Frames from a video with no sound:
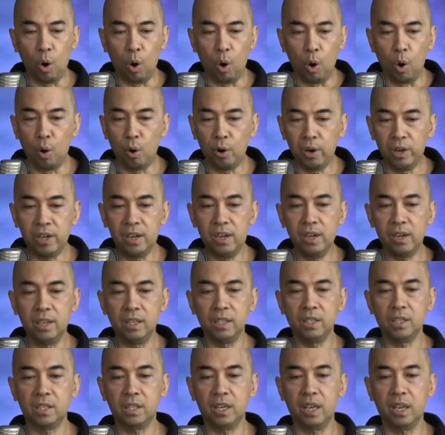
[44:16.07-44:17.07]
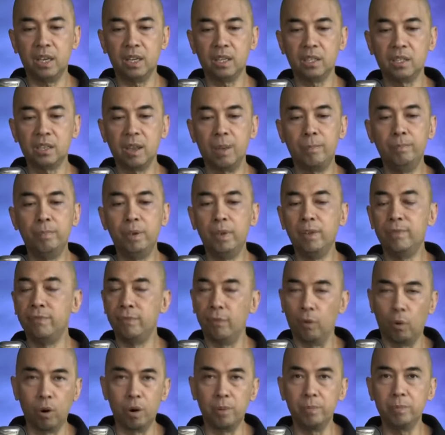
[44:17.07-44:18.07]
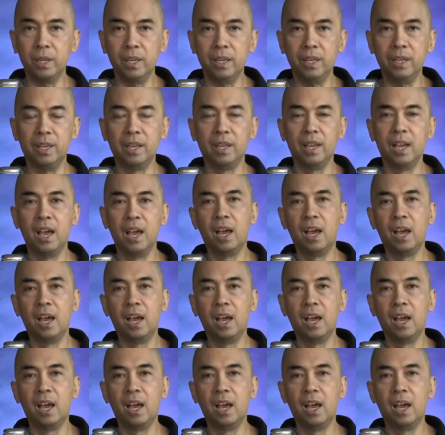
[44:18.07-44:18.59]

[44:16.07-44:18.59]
ordinances before me.